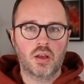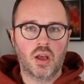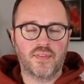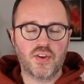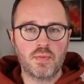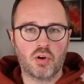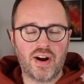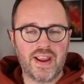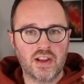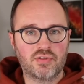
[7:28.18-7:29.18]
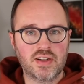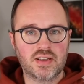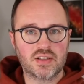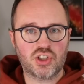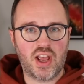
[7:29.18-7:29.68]
A few more rate
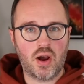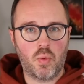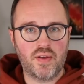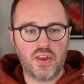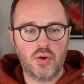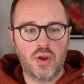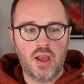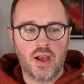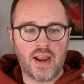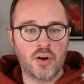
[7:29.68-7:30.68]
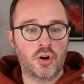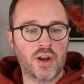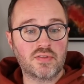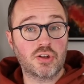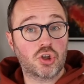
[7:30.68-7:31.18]
increases to share with you. Again, not
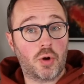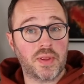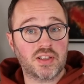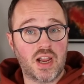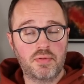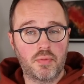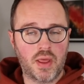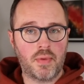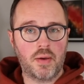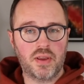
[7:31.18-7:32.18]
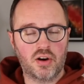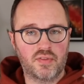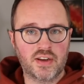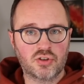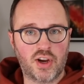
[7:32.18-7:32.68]
necessarily top of the table, but they might be
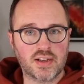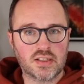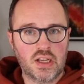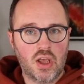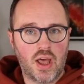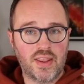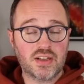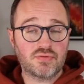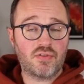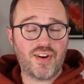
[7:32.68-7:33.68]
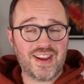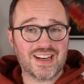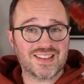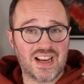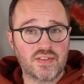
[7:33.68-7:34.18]
of interest. And this is around
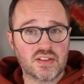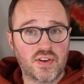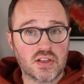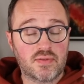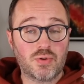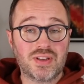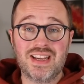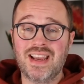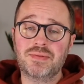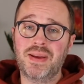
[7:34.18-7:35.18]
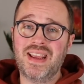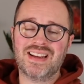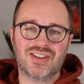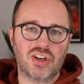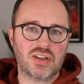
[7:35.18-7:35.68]
regular savers, first of all. TSB
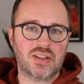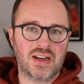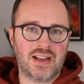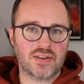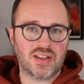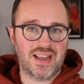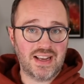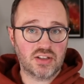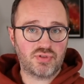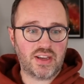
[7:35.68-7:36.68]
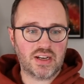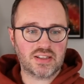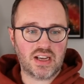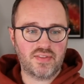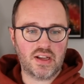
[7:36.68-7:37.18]
has just announced that its regular
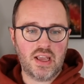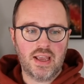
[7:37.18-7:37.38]
saver